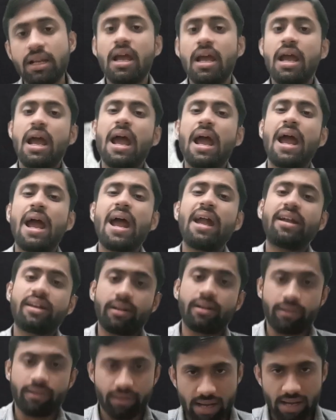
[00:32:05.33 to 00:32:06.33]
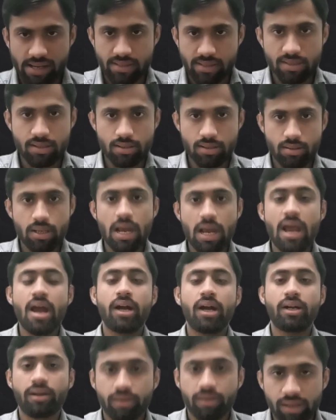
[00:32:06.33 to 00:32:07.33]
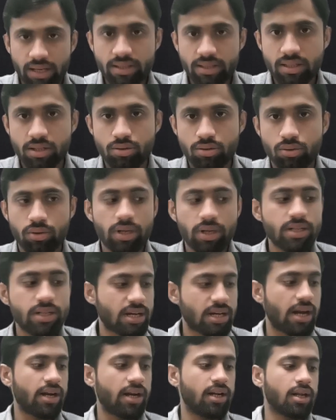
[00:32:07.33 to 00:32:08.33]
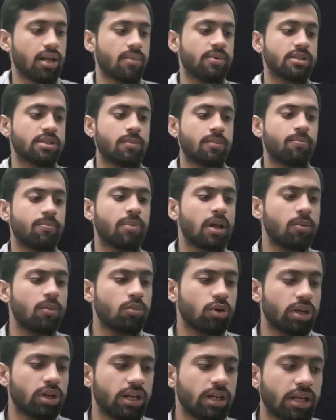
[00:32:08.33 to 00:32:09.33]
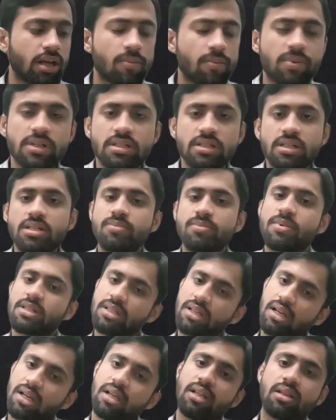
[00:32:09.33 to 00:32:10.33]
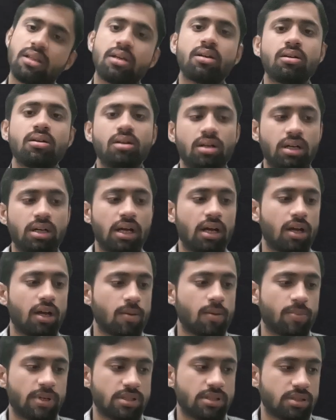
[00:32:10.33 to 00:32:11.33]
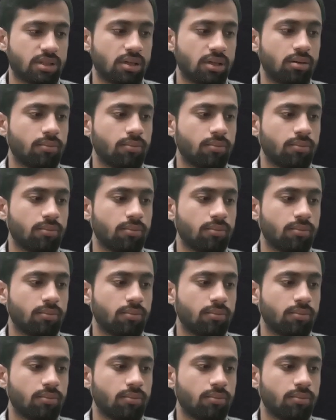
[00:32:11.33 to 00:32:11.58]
at rest is known as tidal capacity. Pulmonary capacity is basically the lung capacity.